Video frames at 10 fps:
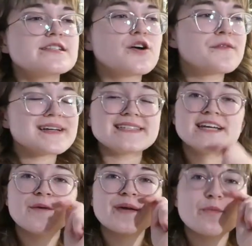Don't forget to
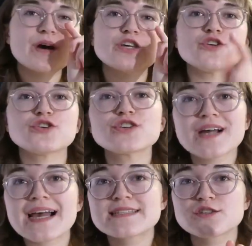tell me what your
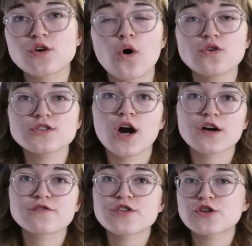guys' goals
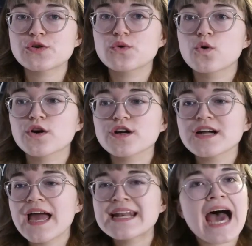are for the new
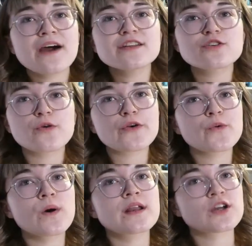quarter and how did
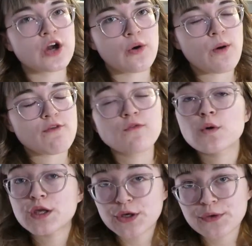quarter one go
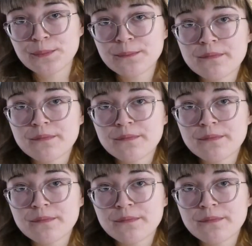for you.